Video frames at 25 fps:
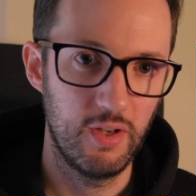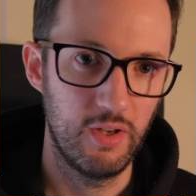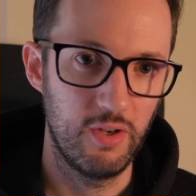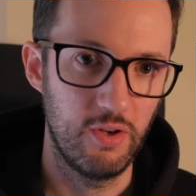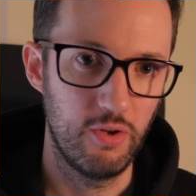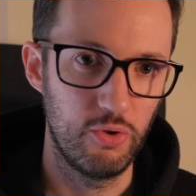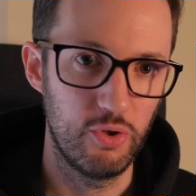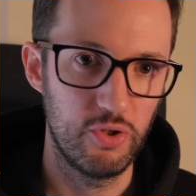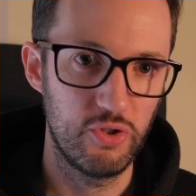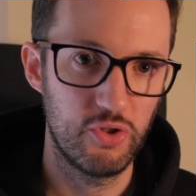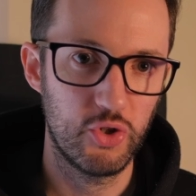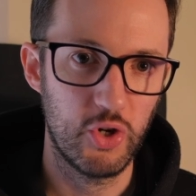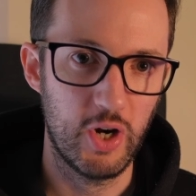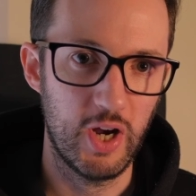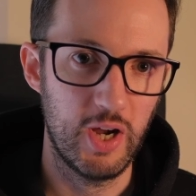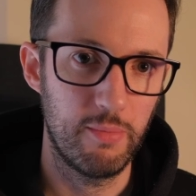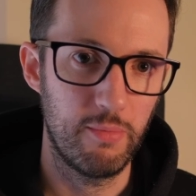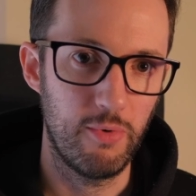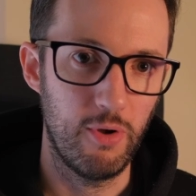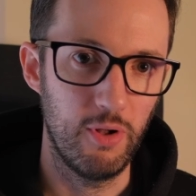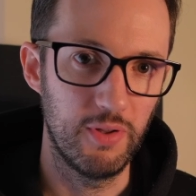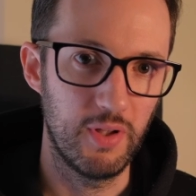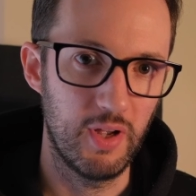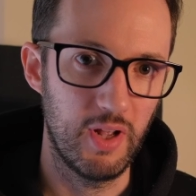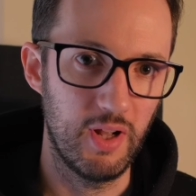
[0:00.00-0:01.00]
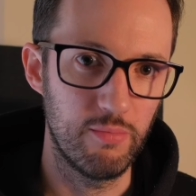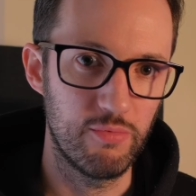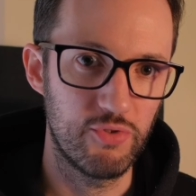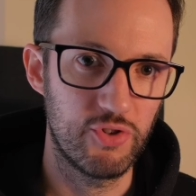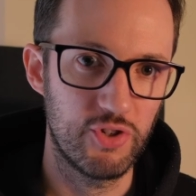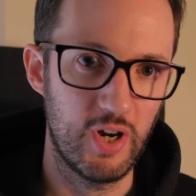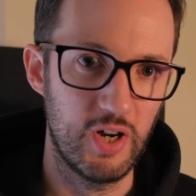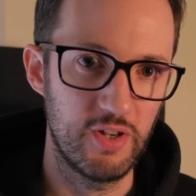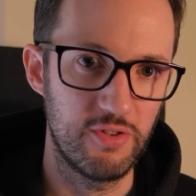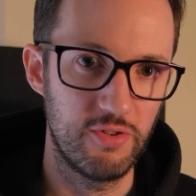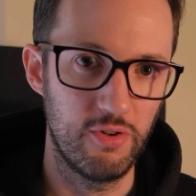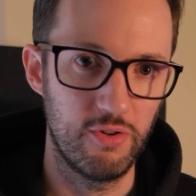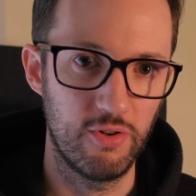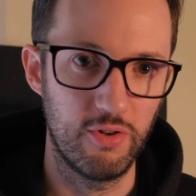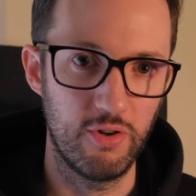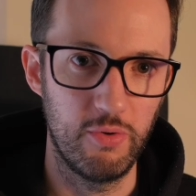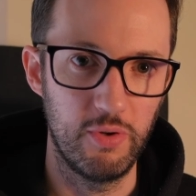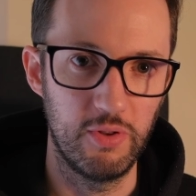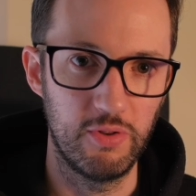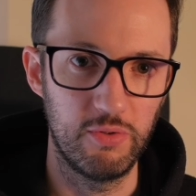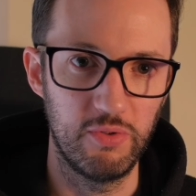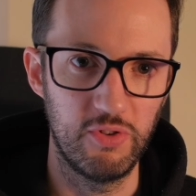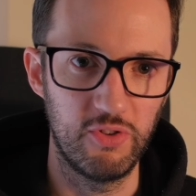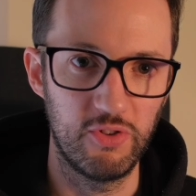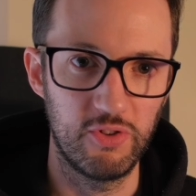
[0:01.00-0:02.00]
you describe all the Helm charts you're going
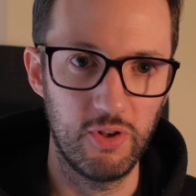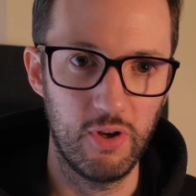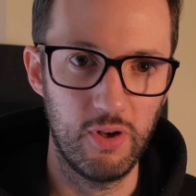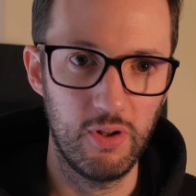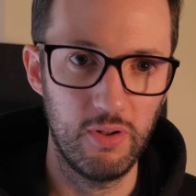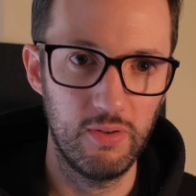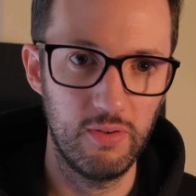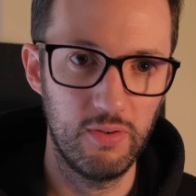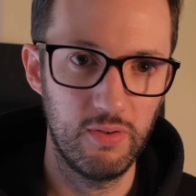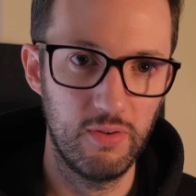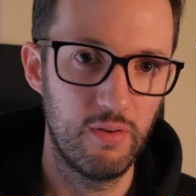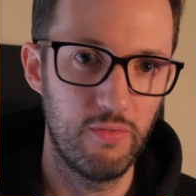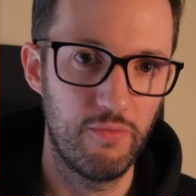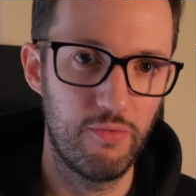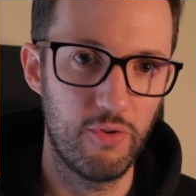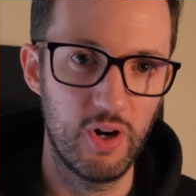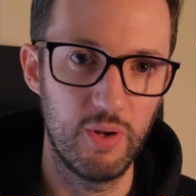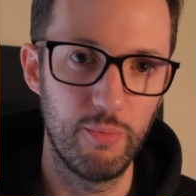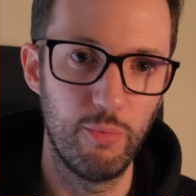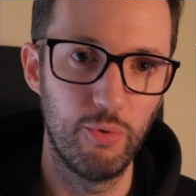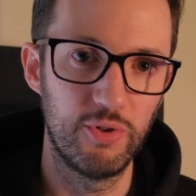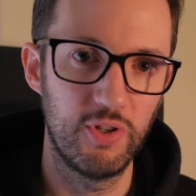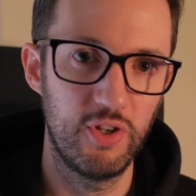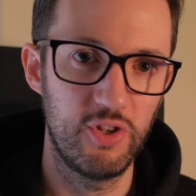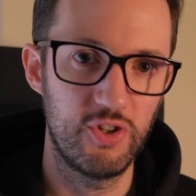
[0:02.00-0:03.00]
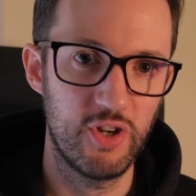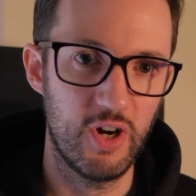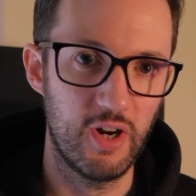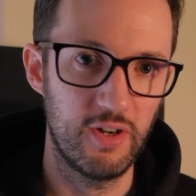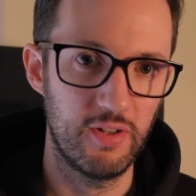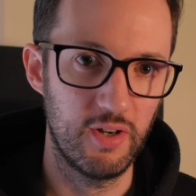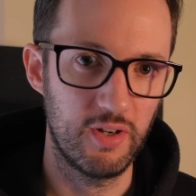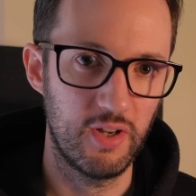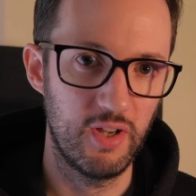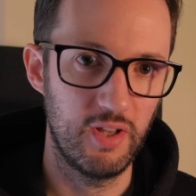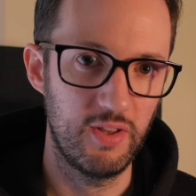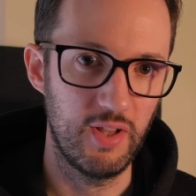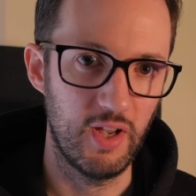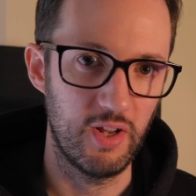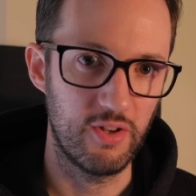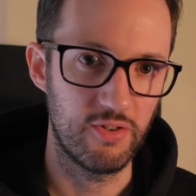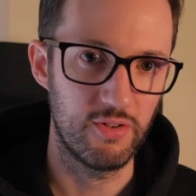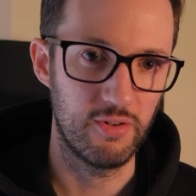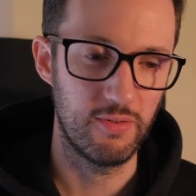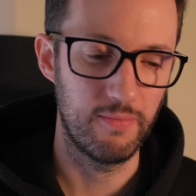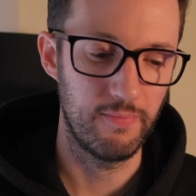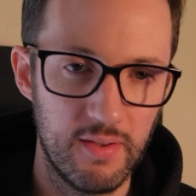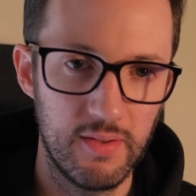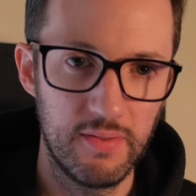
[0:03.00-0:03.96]
to install for a multi-chart architecture.